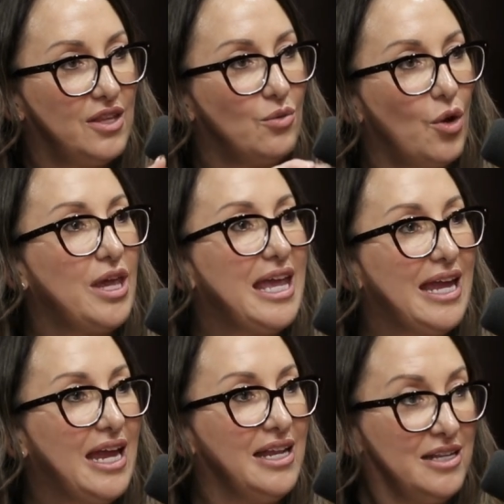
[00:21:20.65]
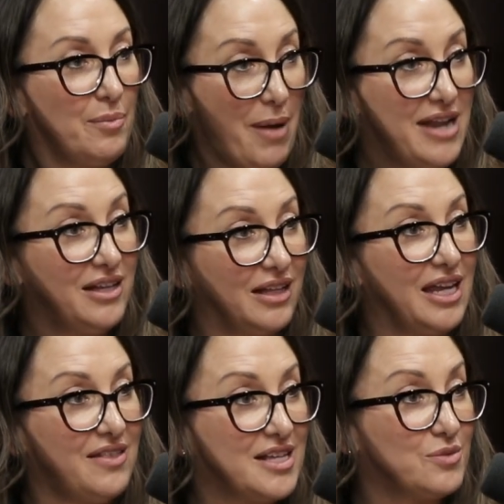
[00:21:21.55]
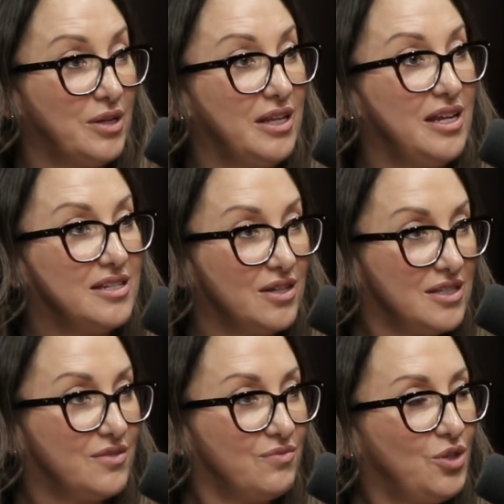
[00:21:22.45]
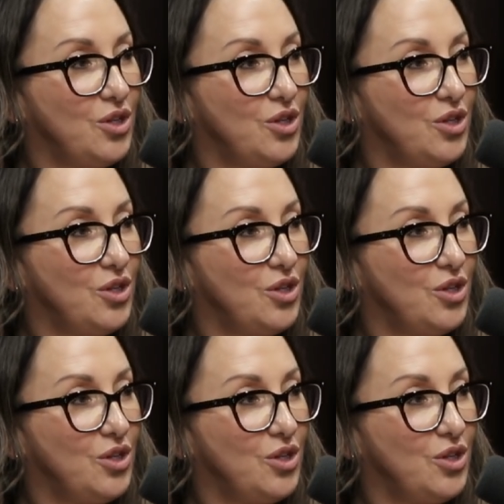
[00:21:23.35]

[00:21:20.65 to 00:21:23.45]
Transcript: are working independently. That's what it is. It's,